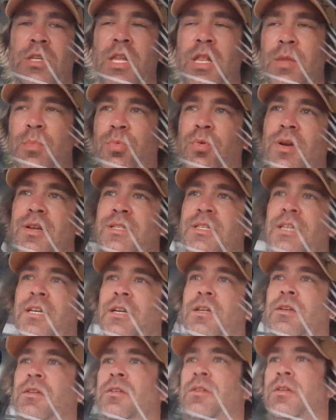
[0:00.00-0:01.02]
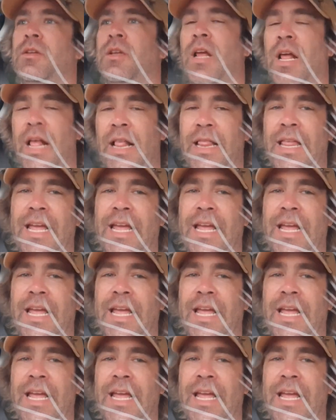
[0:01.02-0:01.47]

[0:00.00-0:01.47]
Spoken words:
to the president.